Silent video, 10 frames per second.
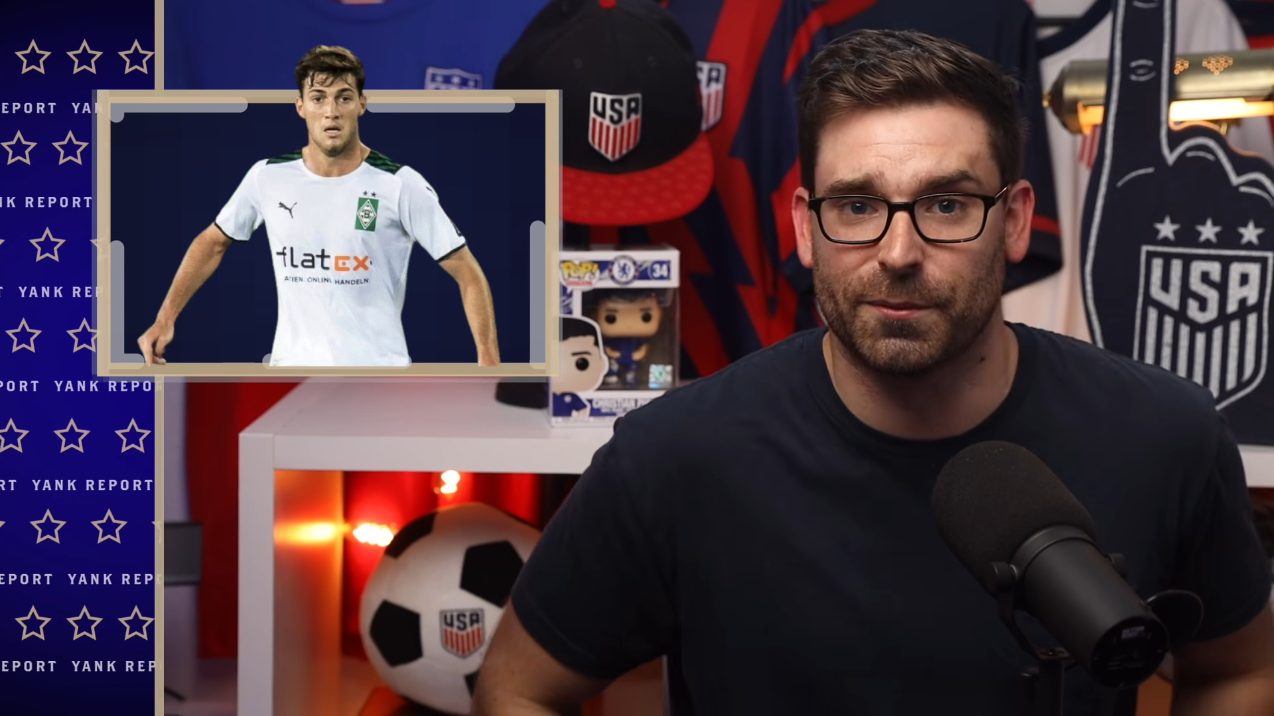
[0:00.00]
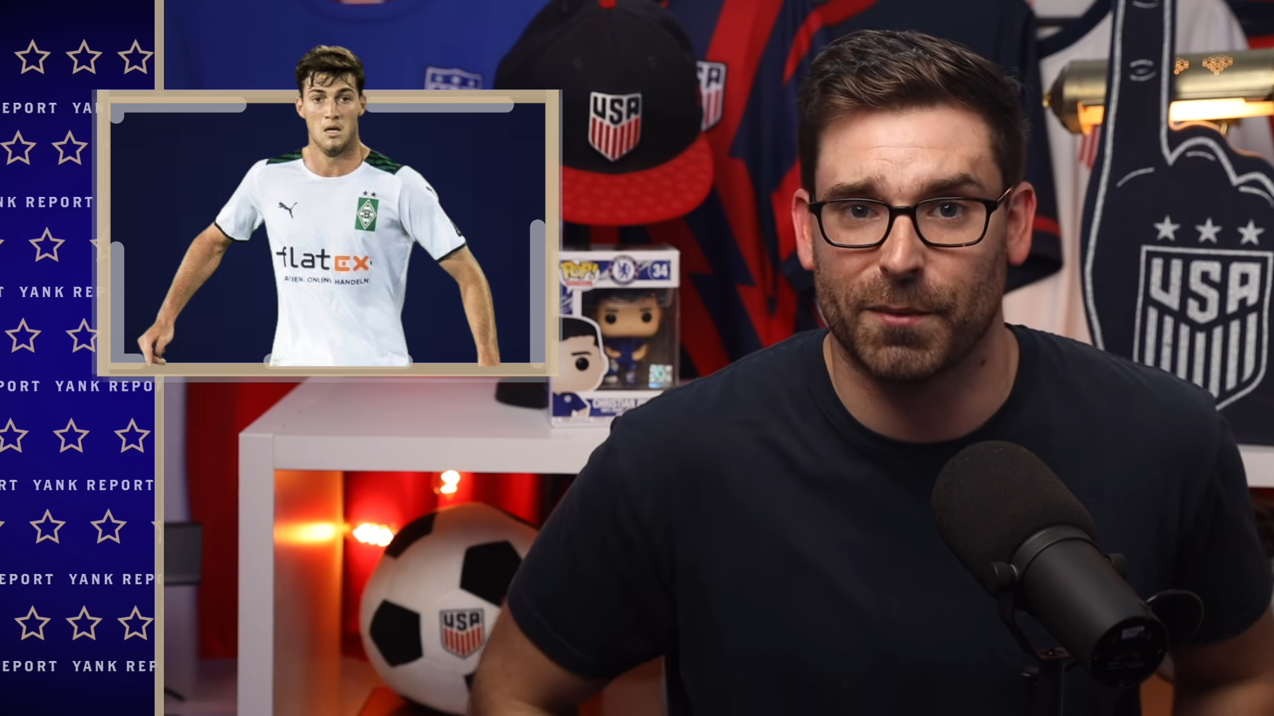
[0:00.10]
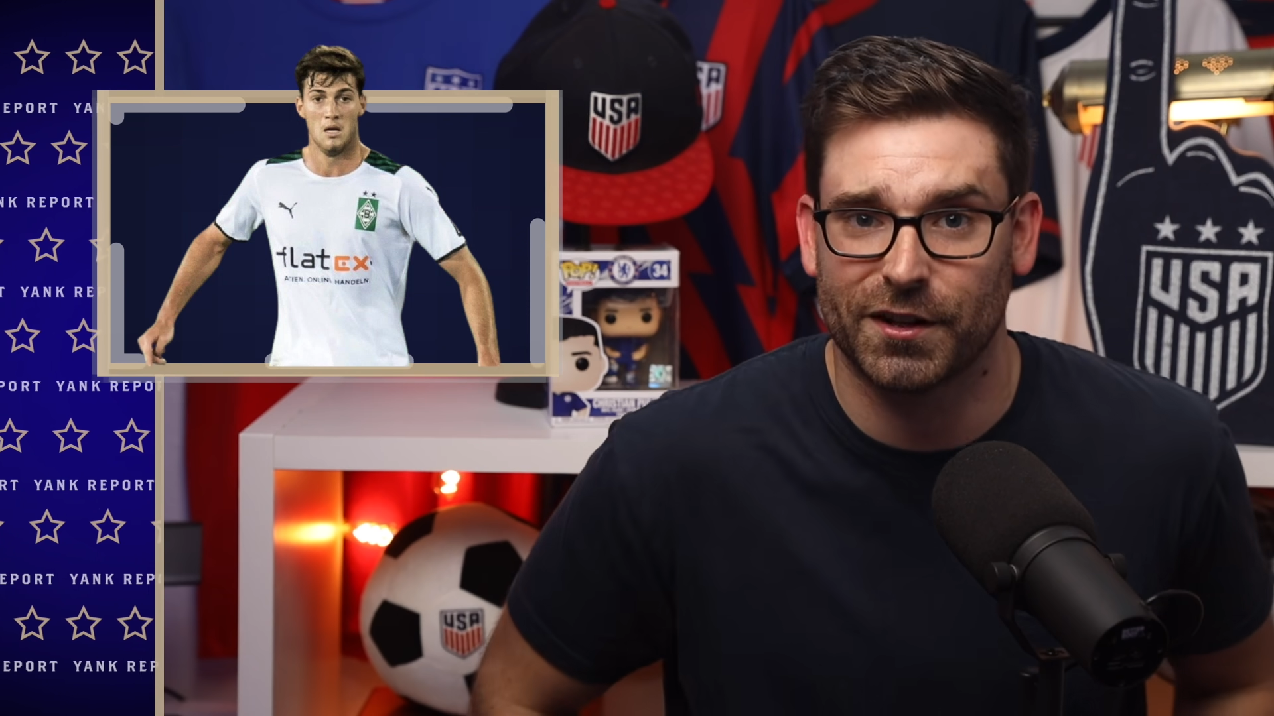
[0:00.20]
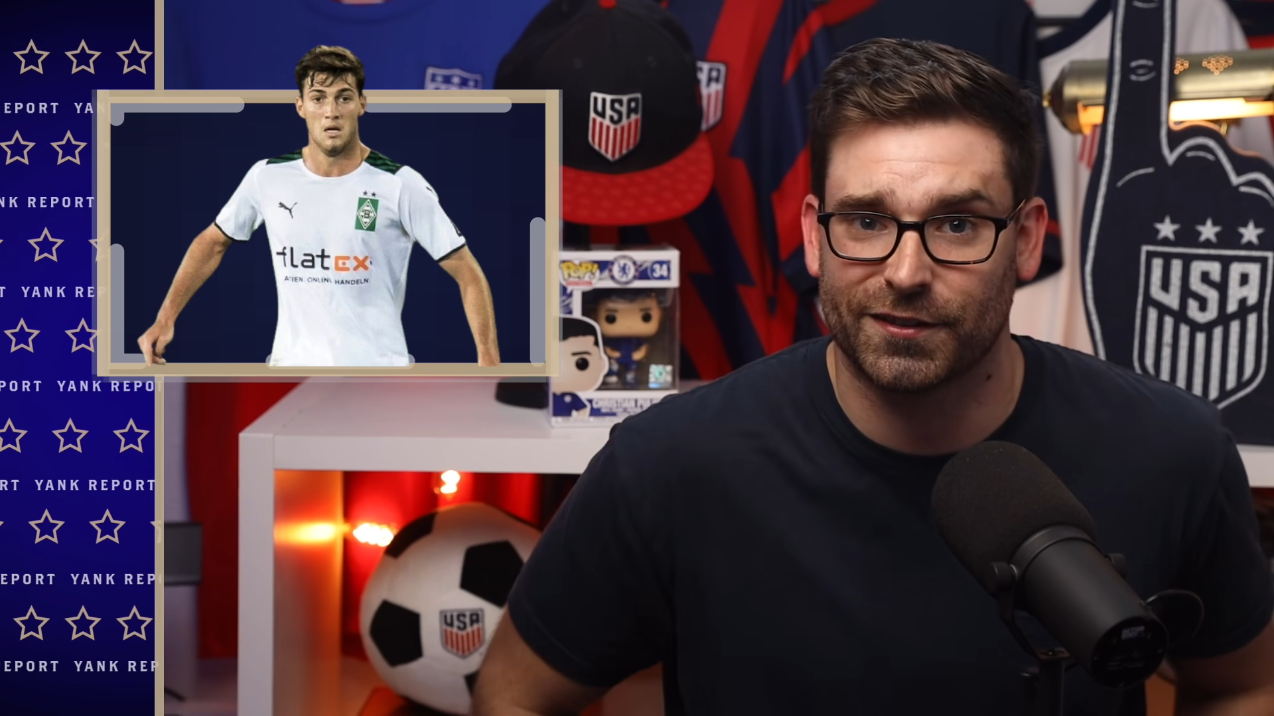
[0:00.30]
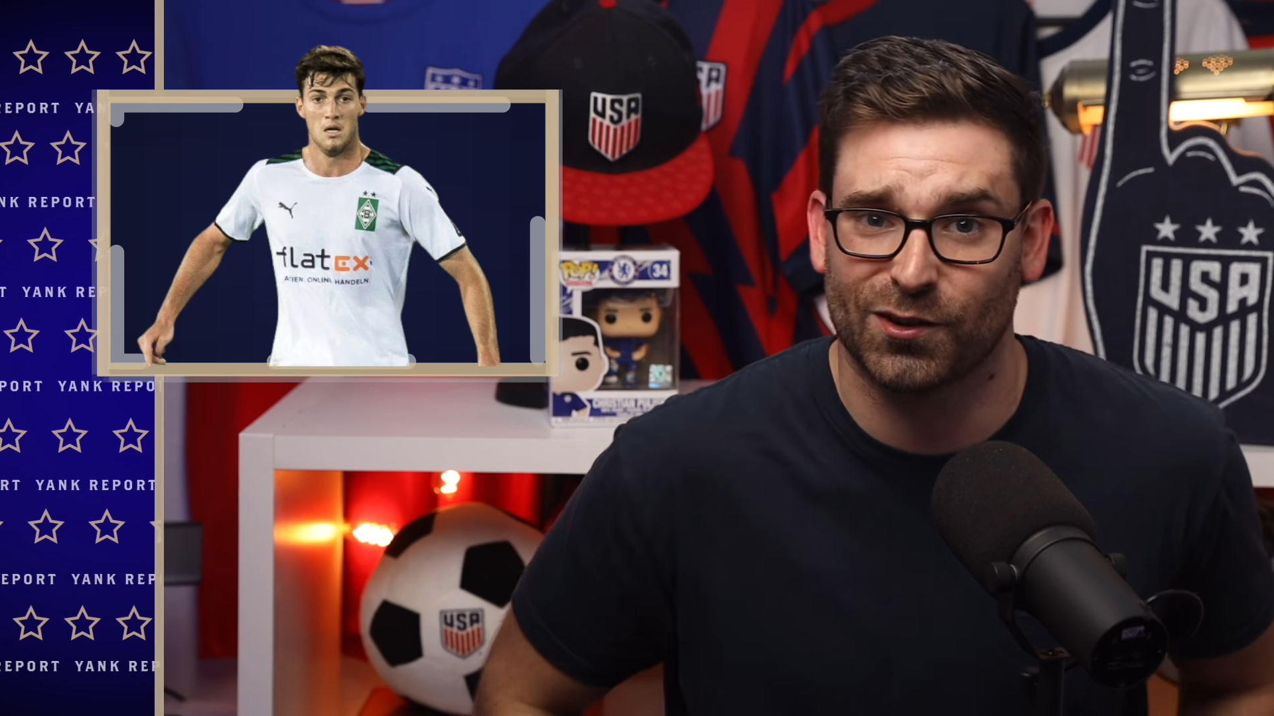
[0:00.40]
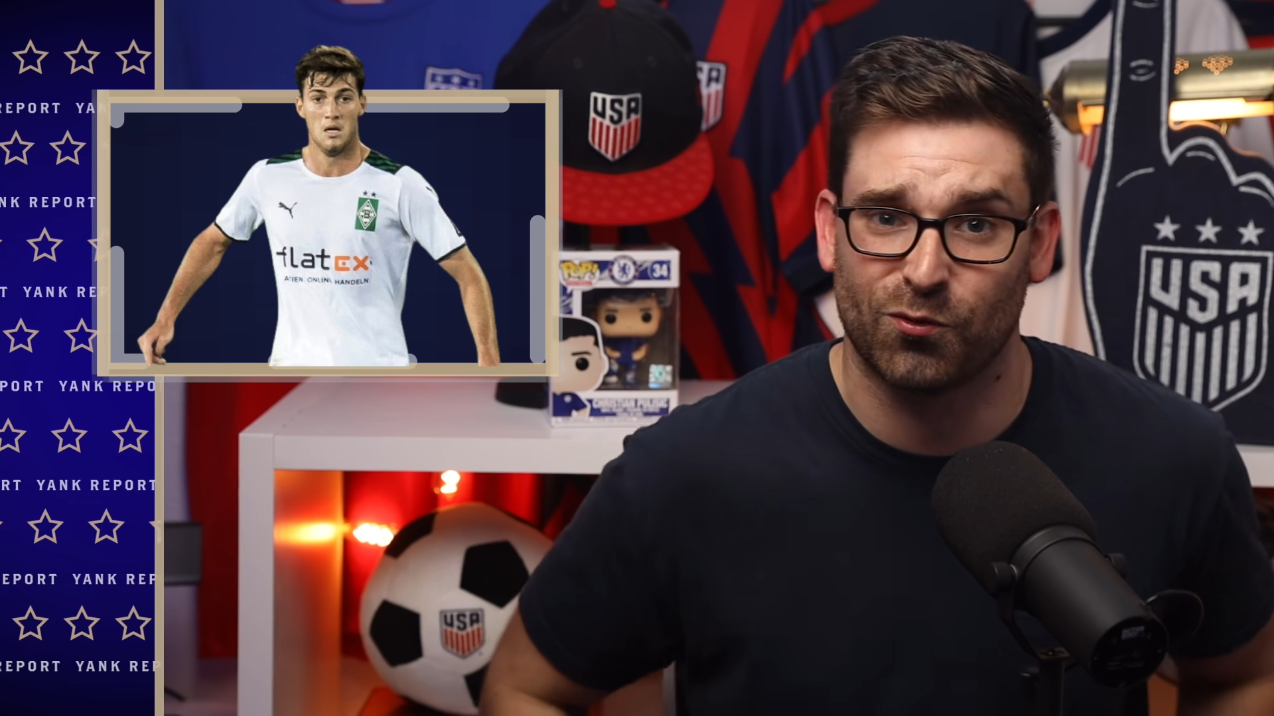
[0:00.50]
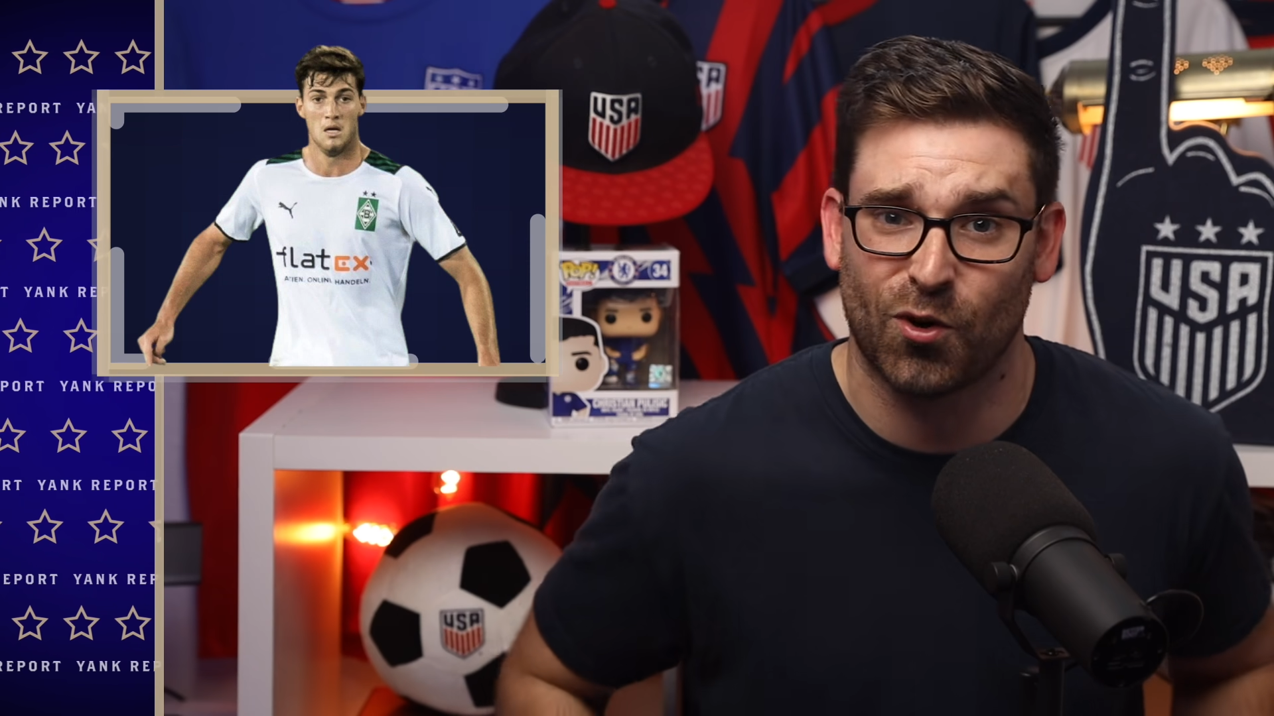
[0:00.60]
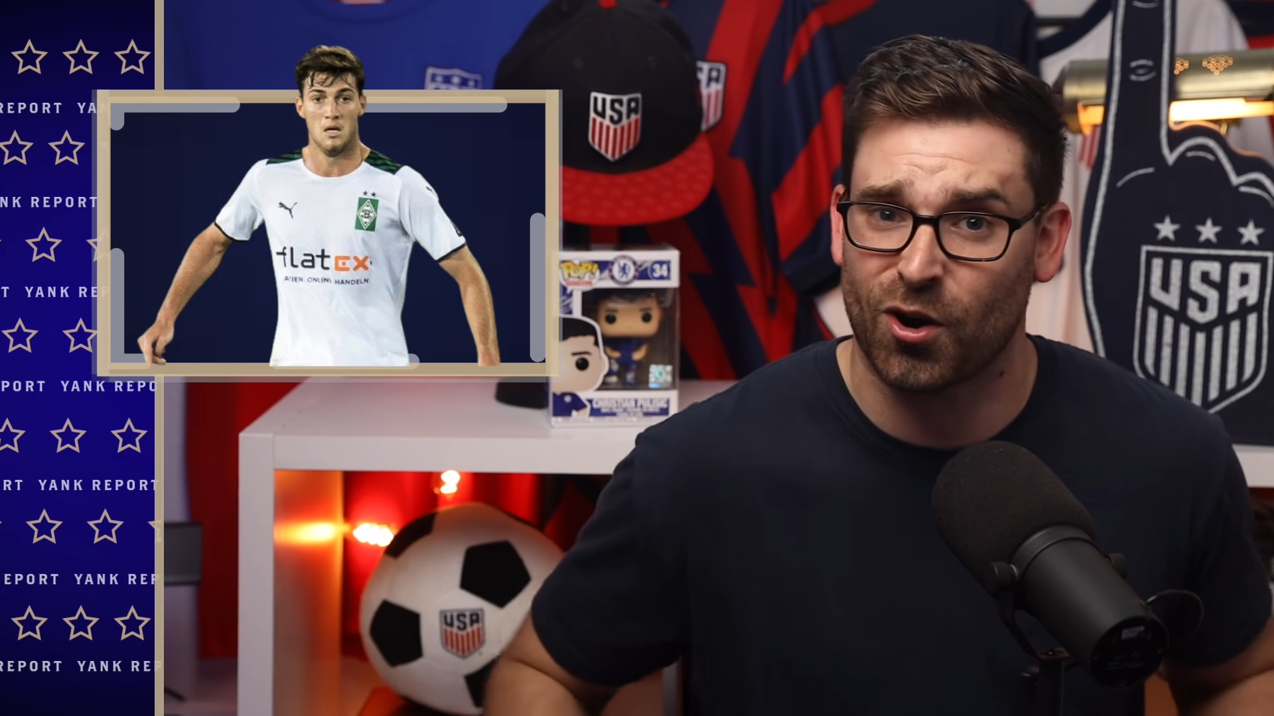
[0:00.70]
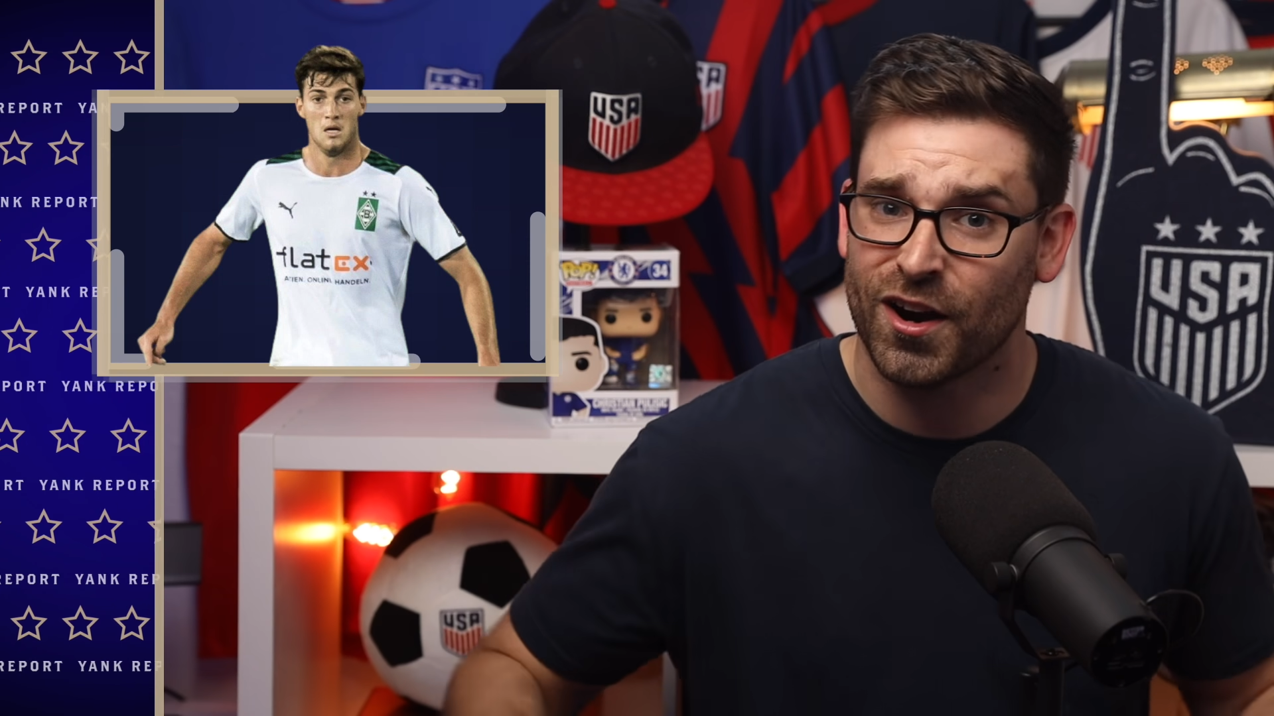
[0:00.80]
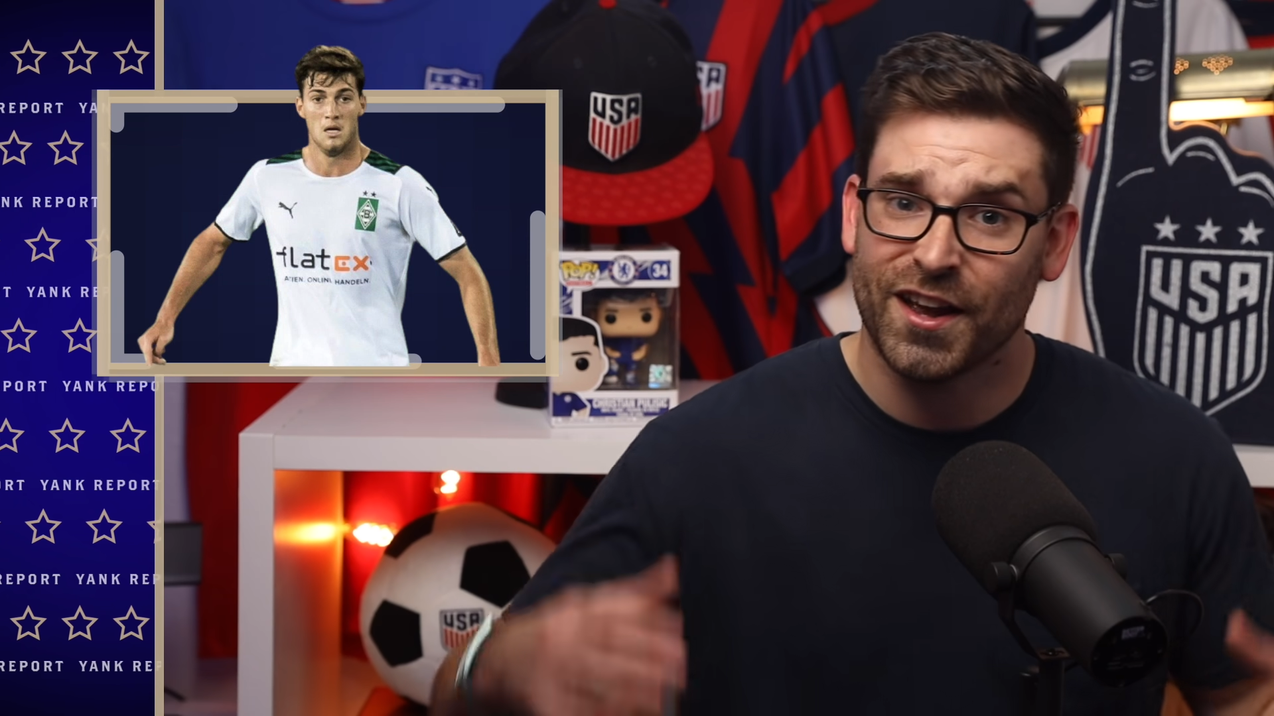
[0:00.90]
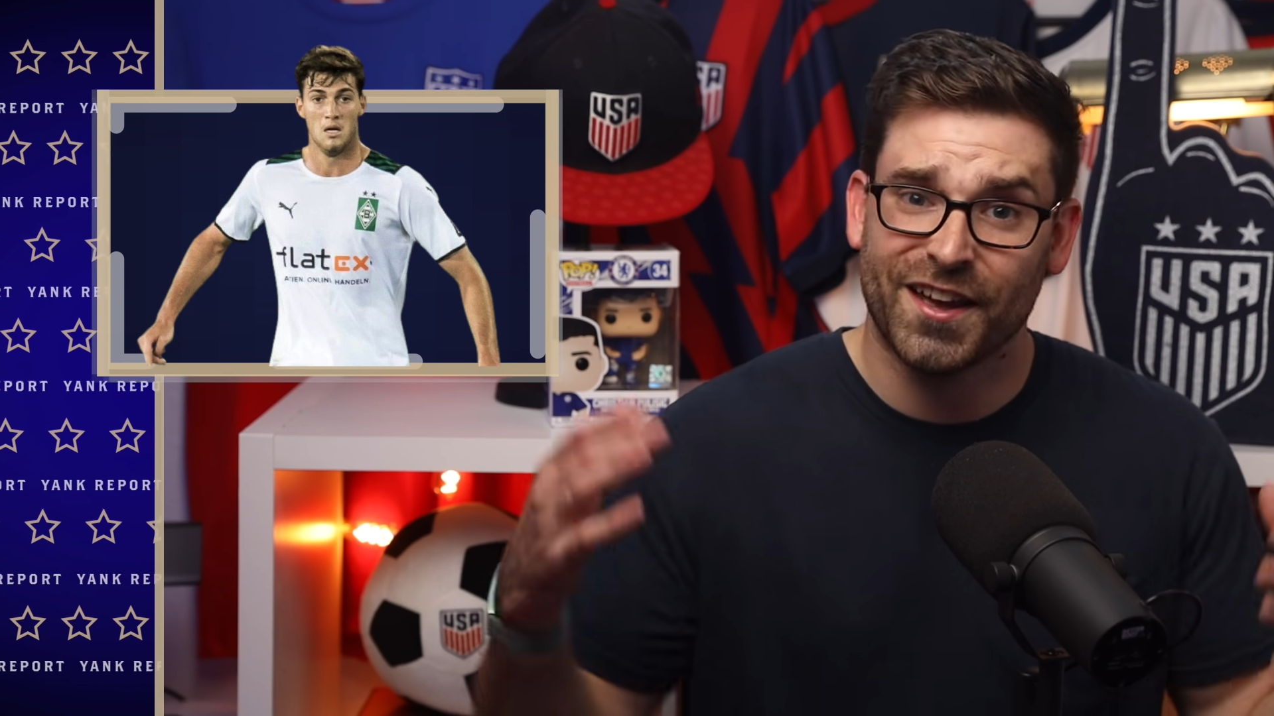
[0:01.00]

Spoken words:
minutes so far,